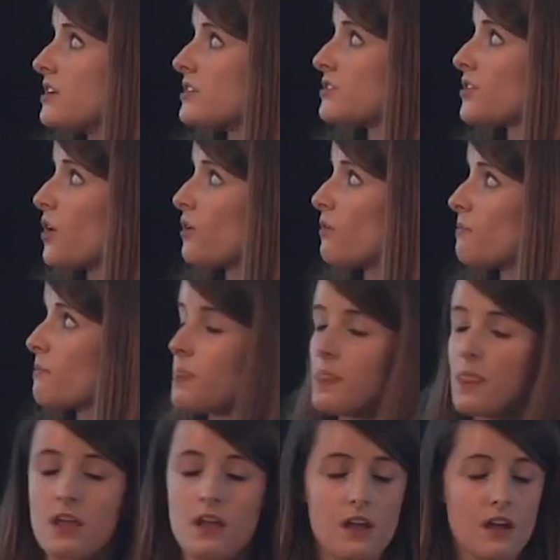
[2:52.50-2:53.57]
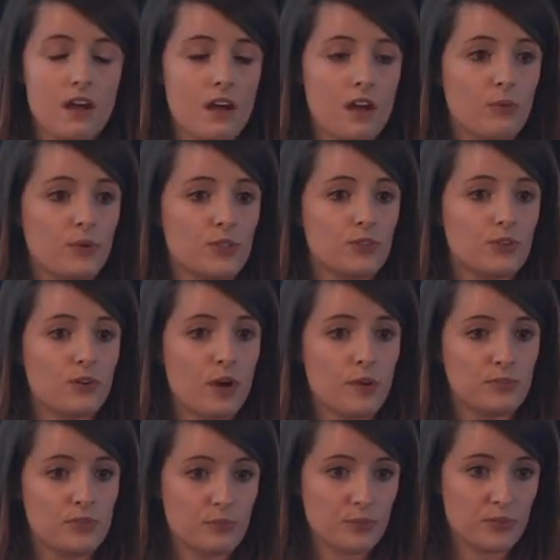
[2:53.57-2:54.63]
So when you go
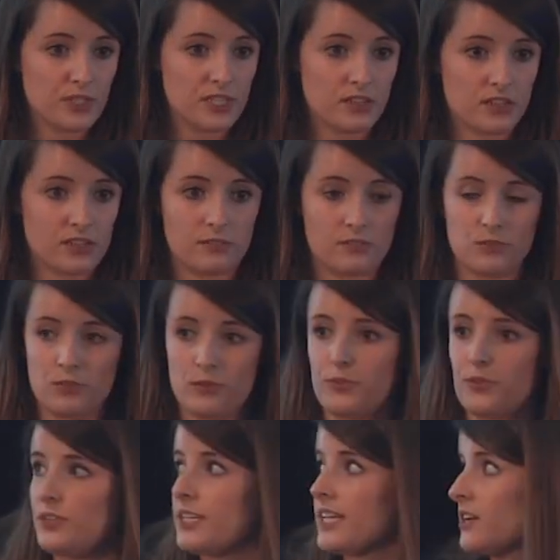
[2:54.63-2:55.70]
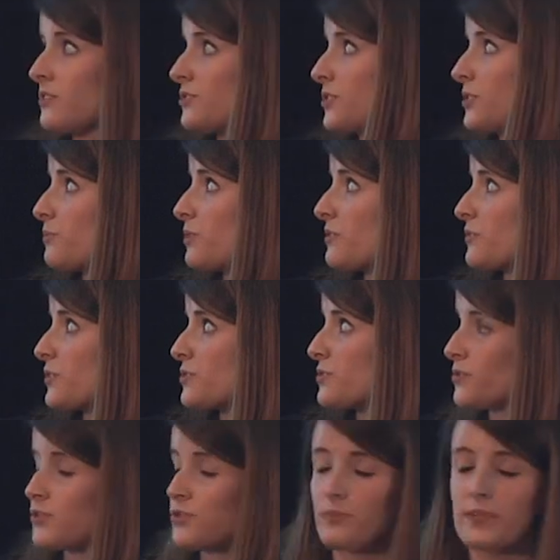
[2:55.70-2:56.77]
up to a beauty counter in one of our
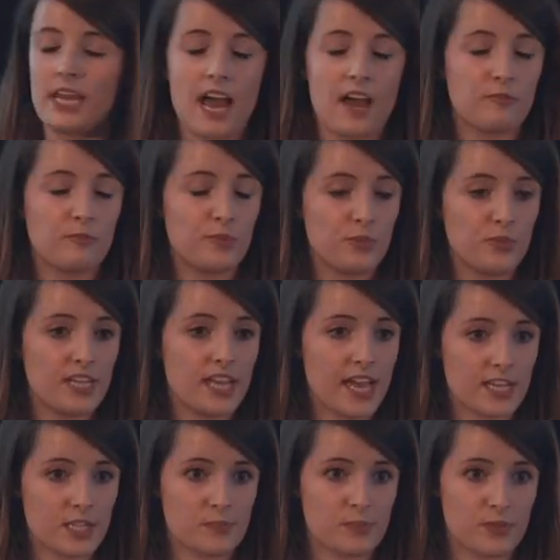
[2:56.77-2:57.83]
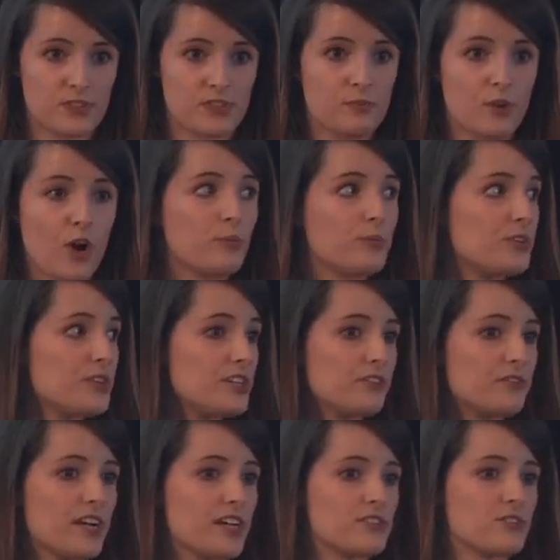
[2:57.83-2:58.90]
stores, we have beauty experts. Our beauty
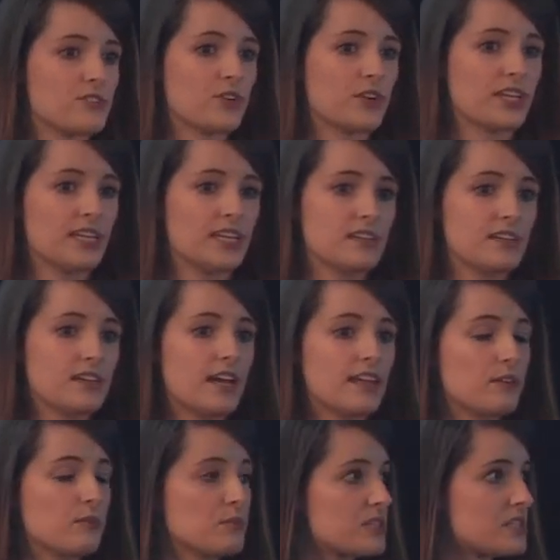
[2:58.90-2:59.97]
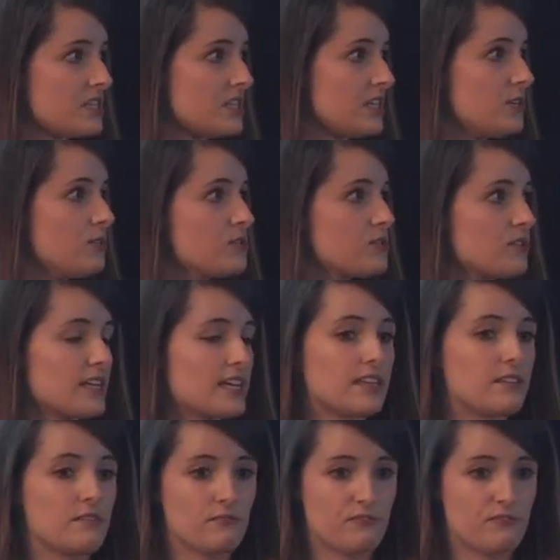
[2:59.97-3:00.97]
advisors are here, and they will see you so they can